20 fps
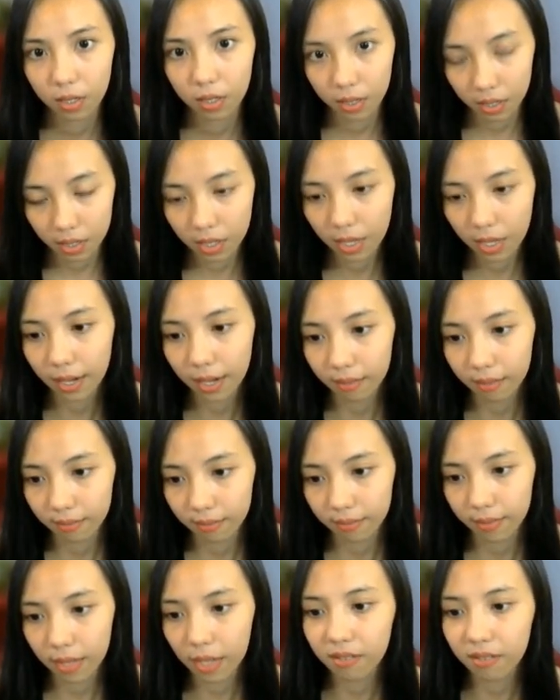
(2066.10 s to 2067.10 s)
actually.
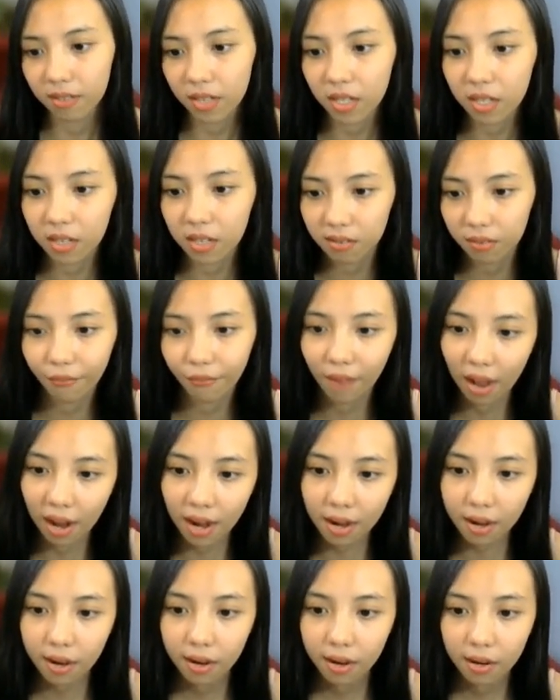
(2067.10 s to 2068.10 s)
Yes. Nah, di sini is far.